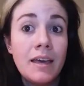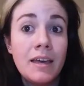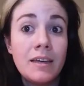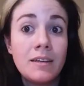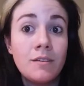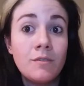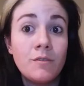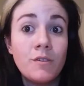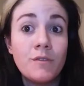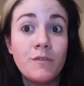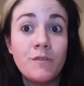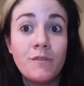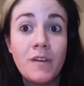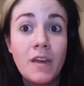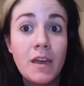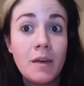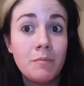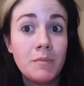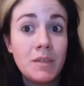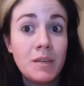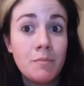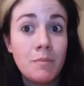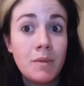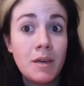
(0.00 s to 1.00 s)
A head of a
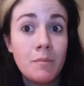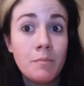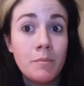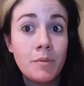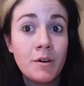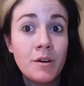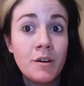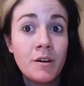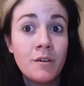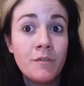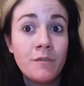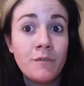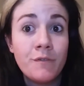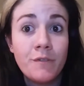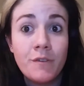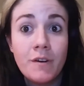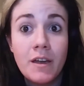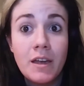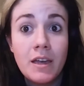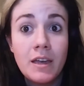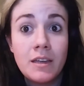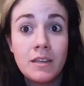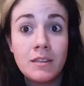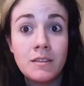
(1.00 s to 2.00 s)
family member,
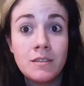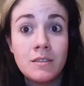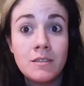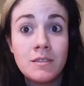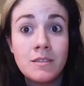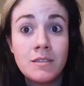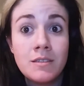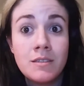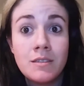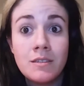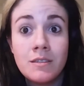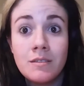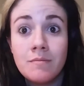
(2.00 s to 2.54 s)
friend,